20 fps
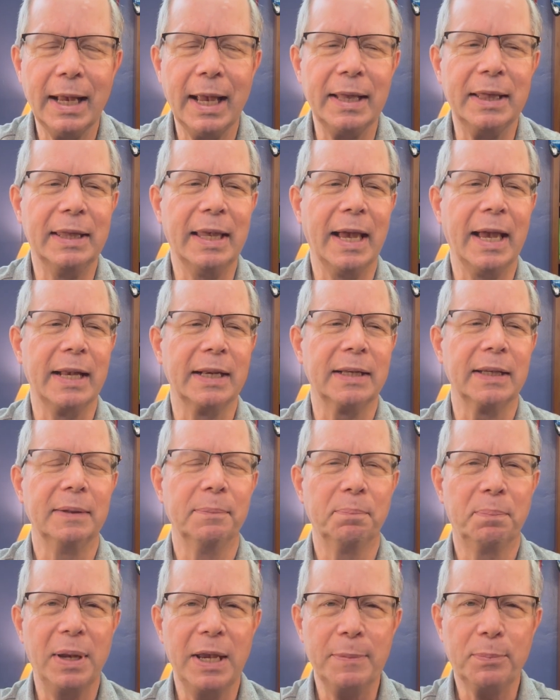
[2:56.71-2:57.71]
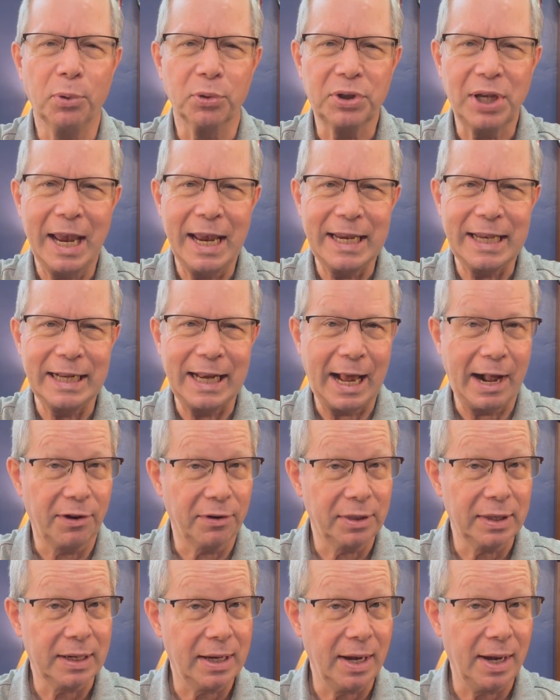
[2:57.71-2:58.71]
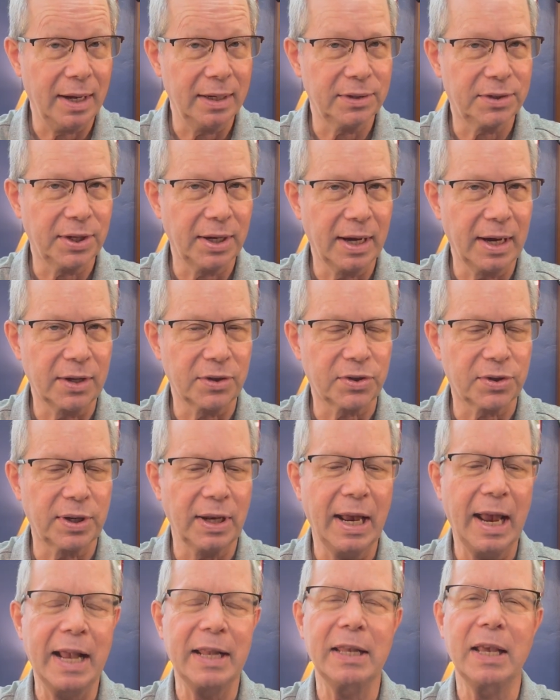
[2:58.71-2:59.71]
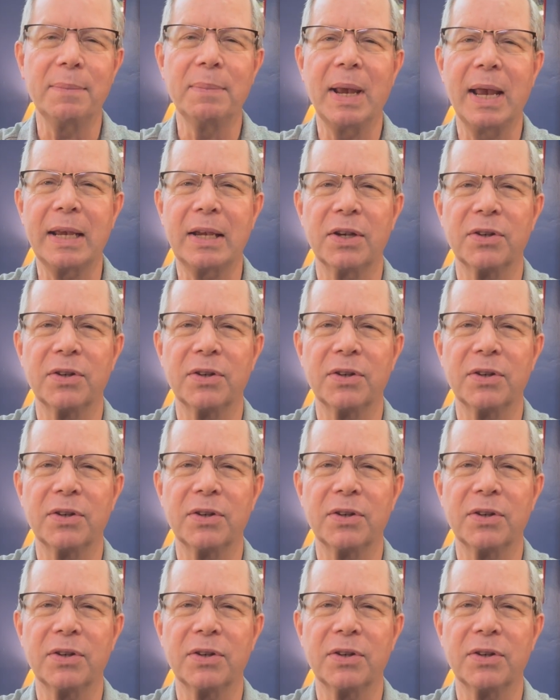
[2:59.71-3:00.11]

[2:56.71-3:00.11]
that people take it out of the context and they make